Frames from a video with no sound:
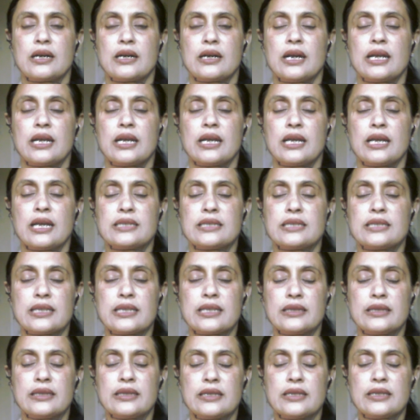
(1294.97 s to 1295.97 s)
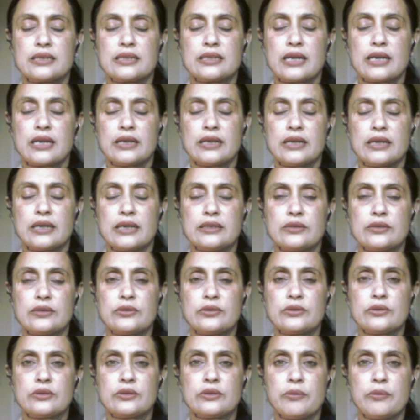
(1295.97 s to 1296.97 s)
and I send this
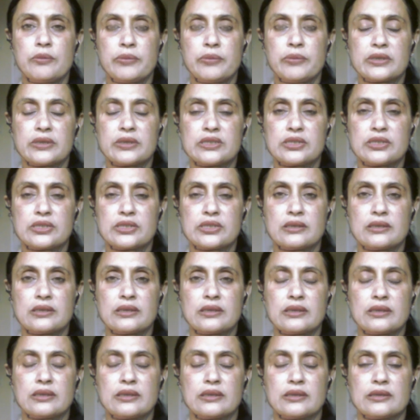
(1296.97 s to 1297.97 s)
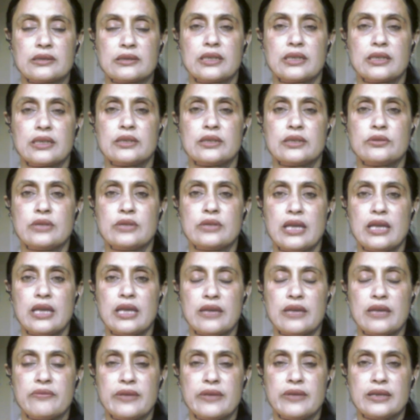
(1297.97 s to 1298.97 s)
gratitude to the person, to the
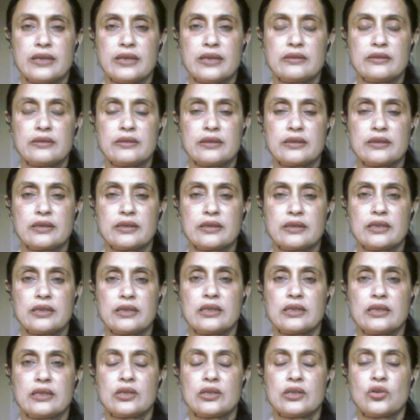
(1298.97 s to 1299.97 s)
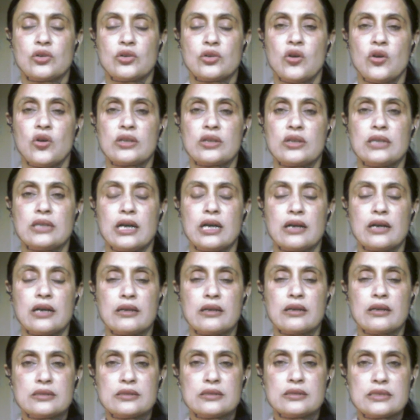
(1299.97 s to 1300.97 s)
event, or the
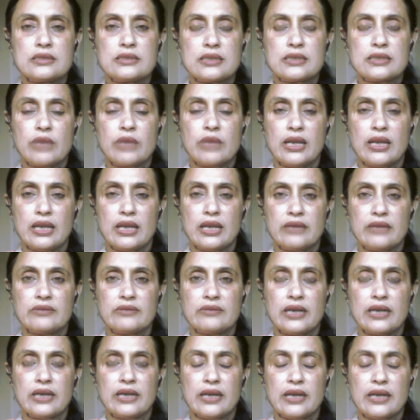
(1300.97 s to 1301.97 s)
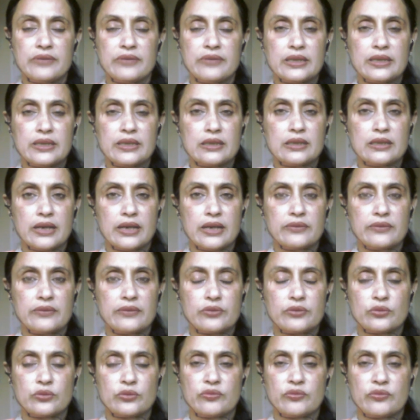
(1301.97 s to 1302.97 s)
occurrence in my life that I feel
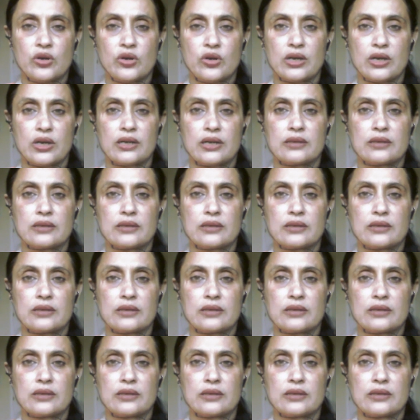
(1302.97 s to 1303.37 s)
grateful for.